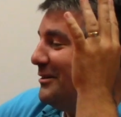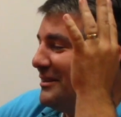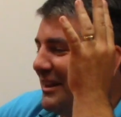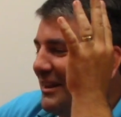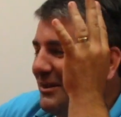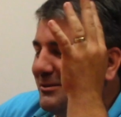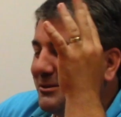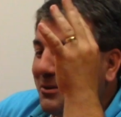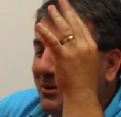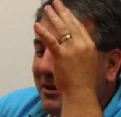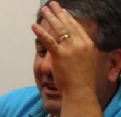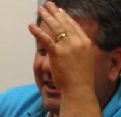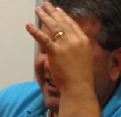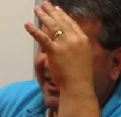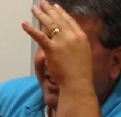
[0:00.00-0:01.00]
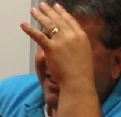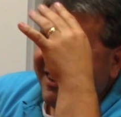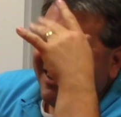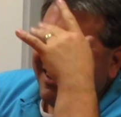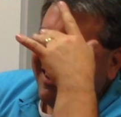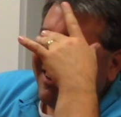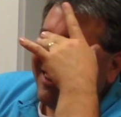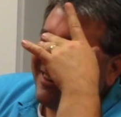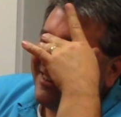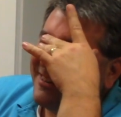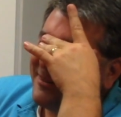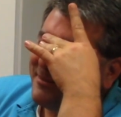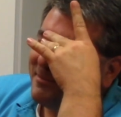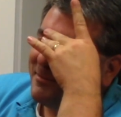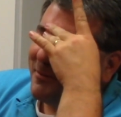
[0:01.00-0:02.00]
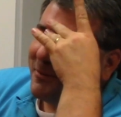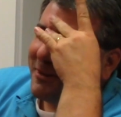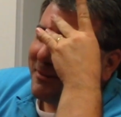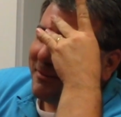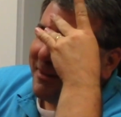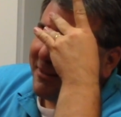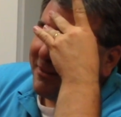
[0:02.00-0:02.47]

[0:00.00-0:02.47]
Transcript: okay. That was quick. What am I